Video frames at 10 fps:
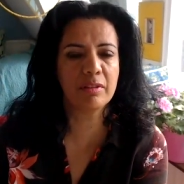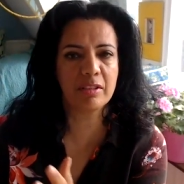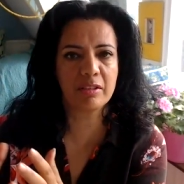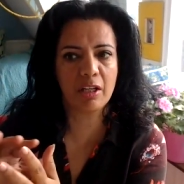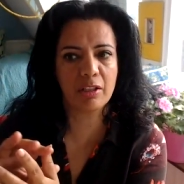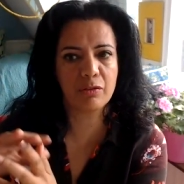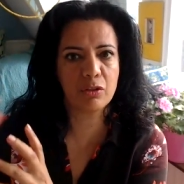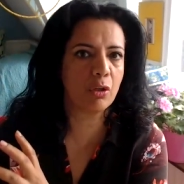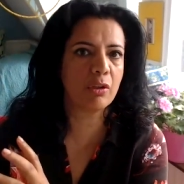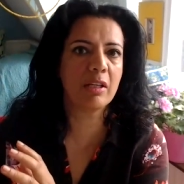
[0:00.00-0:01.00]
It's kind of
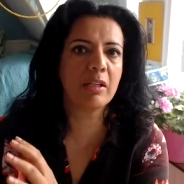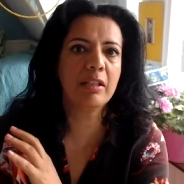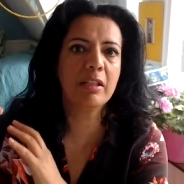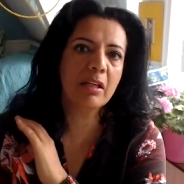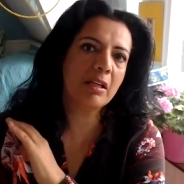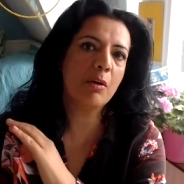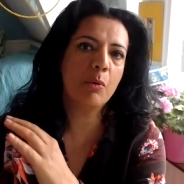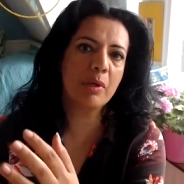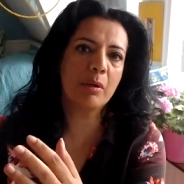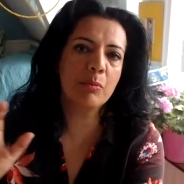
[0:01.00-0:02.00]
shockingly,
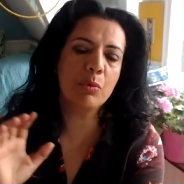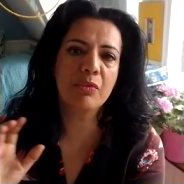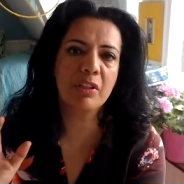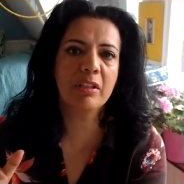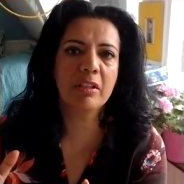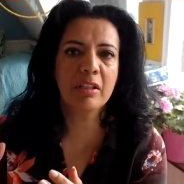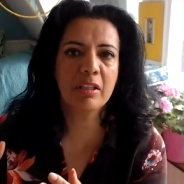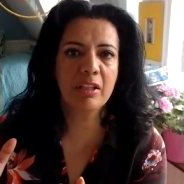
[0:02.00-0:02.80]
we are moving